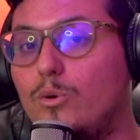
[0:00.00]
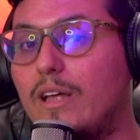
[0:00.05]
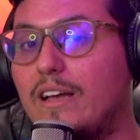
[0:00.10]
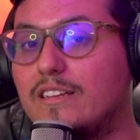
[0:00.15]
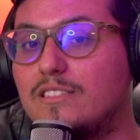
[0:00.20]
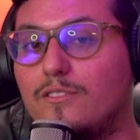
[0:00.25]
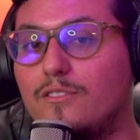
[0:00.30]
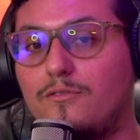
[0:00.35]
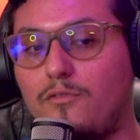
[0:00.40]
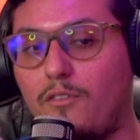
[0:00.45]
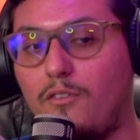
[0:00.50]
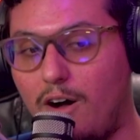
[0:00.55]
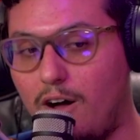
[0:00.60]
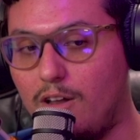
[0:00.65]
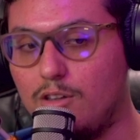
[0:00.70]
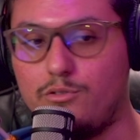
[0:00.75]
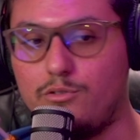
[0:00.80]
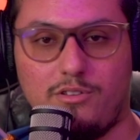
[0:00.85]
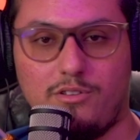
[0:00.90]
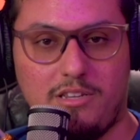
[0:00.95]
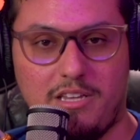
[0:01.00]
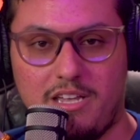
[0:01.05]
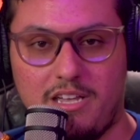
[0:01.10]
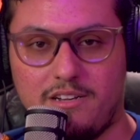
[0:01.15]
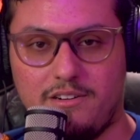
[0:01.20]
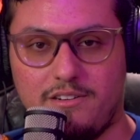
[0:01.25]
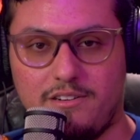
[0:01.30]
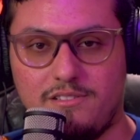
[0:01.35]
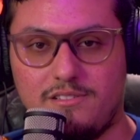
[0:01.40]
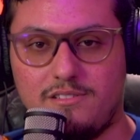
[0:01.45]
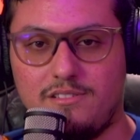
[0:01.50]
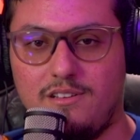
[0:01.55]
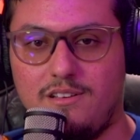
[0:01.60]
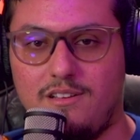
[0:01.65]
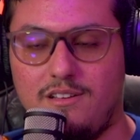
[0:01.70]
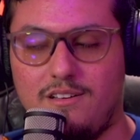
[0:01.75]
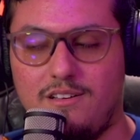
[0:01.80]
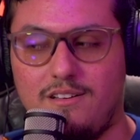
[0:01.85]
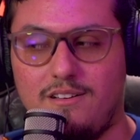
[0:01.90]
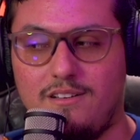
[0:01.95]
to follow the Lakers,
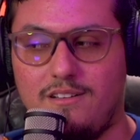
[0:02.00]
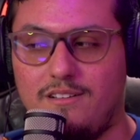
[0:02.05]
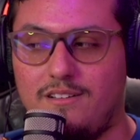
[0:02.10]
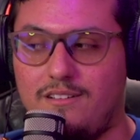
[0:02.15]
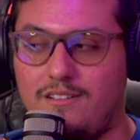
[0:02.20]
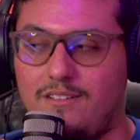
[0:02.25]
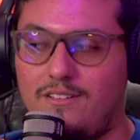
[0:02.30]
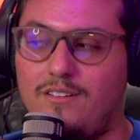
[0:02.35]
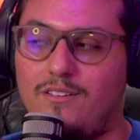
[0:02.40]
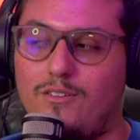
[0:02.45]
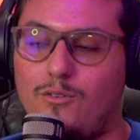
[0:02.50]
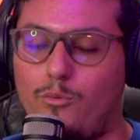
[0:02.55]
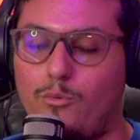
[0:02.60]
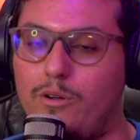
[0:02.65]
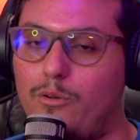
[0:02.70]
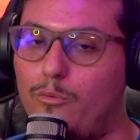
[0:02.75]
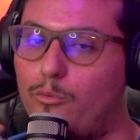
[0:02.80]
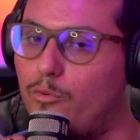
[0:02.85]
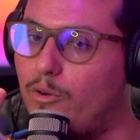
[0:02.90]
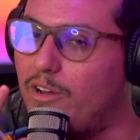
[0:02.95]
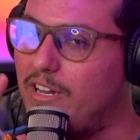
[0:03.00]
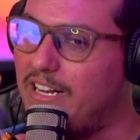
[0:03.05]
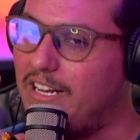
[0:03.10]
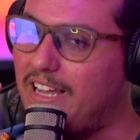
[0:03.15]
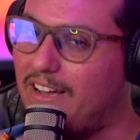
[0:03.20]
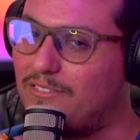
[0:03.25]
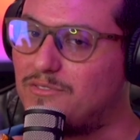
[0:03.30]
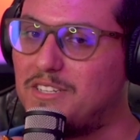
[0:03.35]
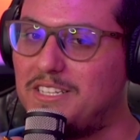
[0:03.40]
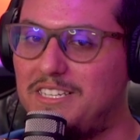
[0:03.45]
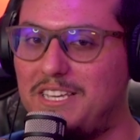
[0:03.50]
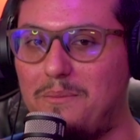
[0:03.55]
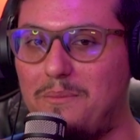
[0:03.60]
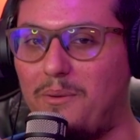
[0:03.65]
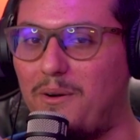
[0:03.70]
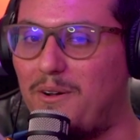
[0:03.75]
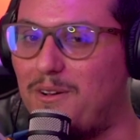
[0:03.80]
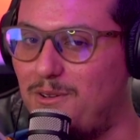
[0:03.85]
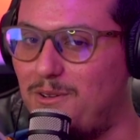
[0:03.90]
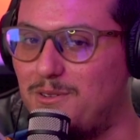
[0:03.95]
we really have to keep a
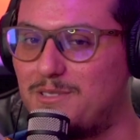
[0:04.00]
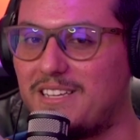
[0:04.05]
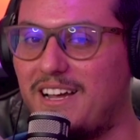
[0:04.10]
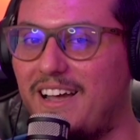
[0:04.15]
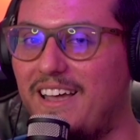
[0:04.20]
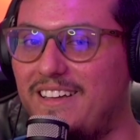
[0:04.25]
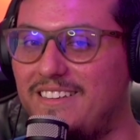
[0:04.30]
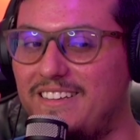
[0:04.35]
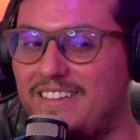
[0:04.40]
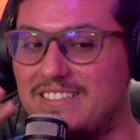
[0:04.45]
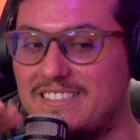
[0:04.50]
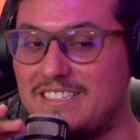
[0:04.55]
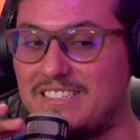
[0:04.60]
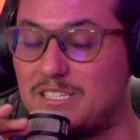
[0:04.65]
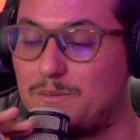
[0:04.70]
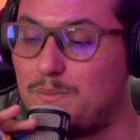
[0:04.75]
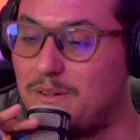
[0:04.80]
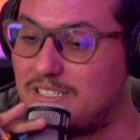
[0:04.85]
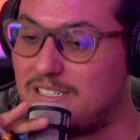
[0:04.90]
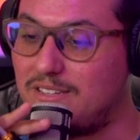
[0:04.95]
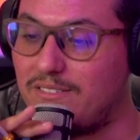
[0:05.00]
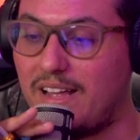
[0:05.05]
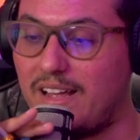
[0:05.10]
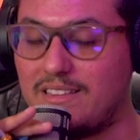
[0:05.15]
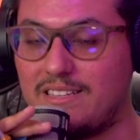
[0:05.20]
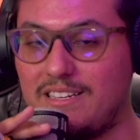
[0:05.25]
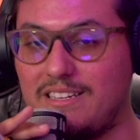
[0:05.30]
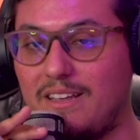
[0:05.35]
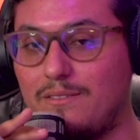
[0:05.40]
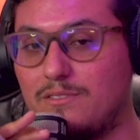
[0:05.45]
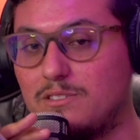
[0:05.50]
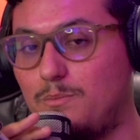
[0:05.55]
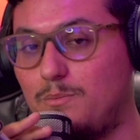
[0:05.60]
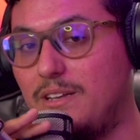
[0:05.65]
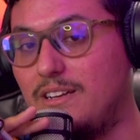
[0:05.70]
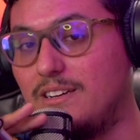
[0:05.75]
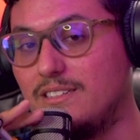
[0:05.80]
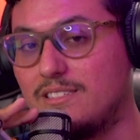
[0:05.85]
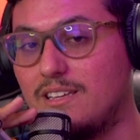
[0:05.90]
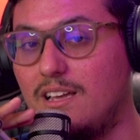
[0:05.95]
close eye on this, especially with Anthony Davis,
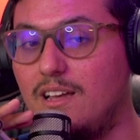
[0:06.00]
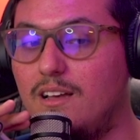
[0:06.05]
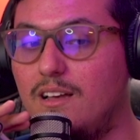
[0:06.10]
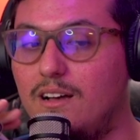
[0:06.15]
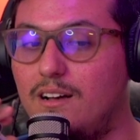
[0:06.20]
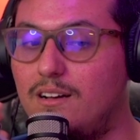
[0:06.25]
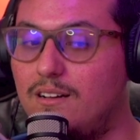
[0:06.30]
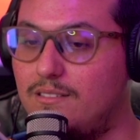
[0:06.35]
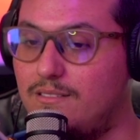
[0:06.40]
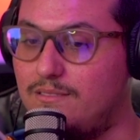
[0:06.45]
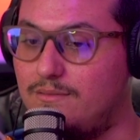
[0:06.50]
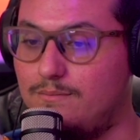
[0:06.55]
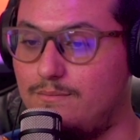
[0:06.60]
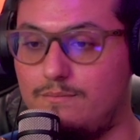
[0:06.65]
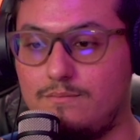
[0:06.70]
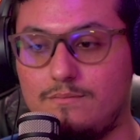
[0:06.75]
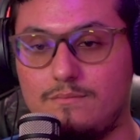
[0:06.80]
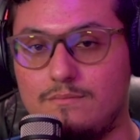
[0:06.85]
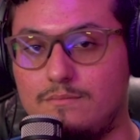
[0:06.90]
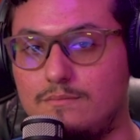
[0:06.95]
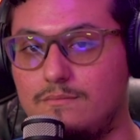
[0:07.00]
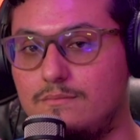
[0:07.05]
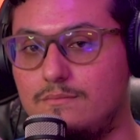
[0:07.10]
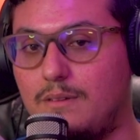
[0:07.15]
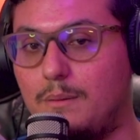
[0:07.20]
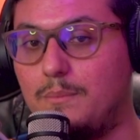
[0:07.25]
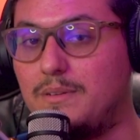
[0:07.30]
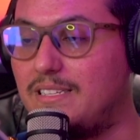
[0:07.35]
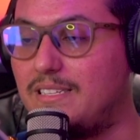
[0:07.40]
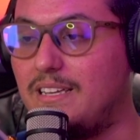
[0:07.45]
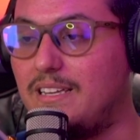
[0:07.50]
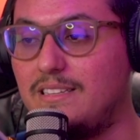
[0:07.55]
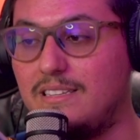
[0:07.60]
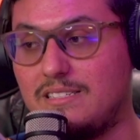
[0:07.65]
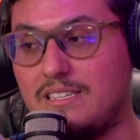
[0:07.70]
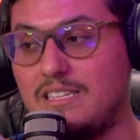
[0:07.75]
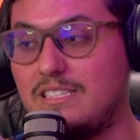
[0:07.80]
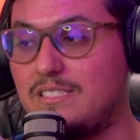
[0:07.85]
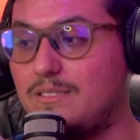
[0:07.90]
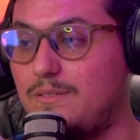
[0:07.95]
because I'm going to say this.
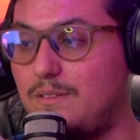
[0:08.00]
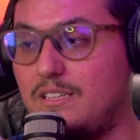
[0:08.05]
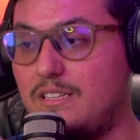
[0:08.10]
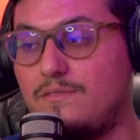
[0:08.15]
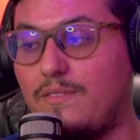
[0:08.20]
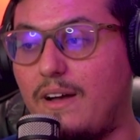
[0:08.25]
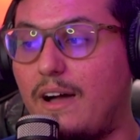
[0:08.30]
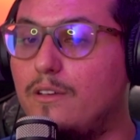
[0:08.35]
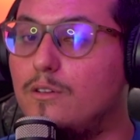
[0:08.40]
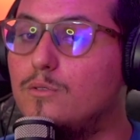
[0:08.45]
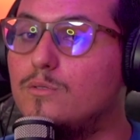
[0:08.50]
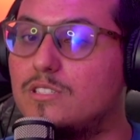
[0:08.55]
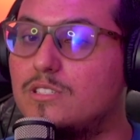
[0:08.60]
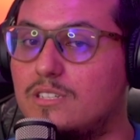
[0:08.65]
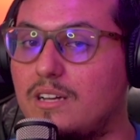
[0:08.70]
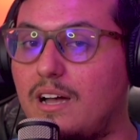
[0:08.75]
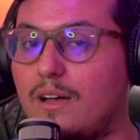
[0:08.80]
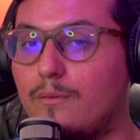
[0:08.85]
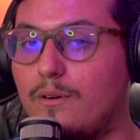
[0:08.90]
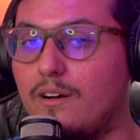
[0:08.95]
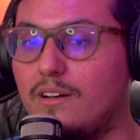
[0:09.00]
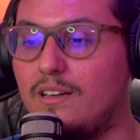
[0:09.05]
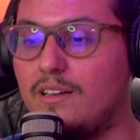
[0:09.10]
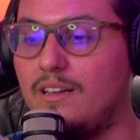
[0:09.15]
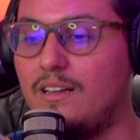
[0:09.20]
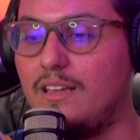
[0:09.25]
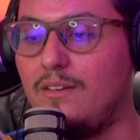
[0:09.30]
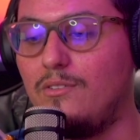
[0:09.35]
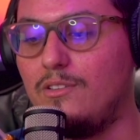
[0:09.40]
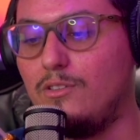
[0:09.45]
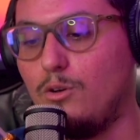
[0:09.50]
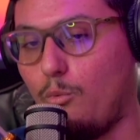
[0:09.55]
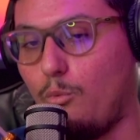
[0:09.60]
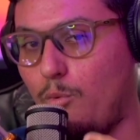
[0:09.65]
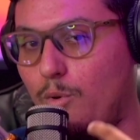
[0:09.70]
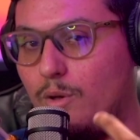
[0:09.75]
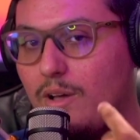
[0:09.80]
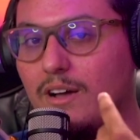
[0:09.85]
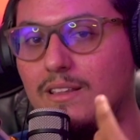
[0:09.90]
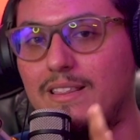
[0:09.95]
His value is skyrocketed, even though
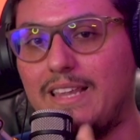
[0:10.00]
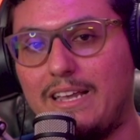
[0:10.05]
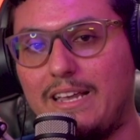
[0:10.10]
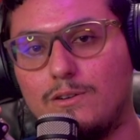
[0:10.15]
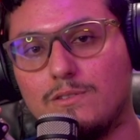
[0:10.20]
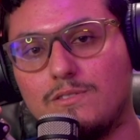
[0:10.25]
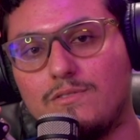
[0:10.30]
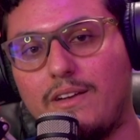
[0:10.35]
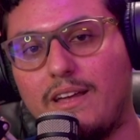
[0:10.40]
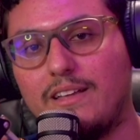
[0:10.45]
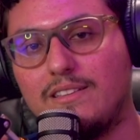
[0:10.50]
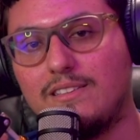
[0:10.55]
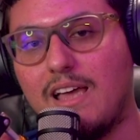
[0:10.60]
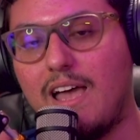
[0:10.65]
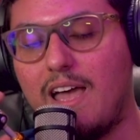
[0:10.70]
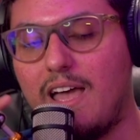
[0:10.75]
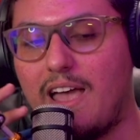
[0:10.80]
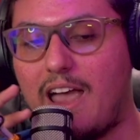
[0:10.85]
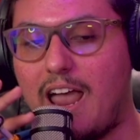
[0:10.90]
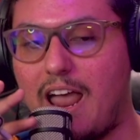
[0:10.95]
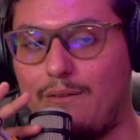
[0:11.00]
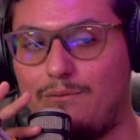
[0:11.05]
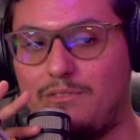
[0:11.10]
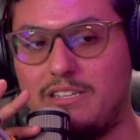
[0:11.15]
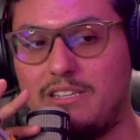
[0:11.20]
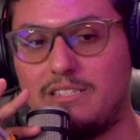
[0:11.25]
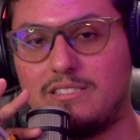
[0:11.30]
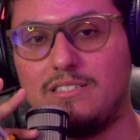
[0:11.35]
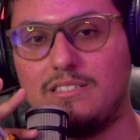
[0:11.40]
we Lakers fans have this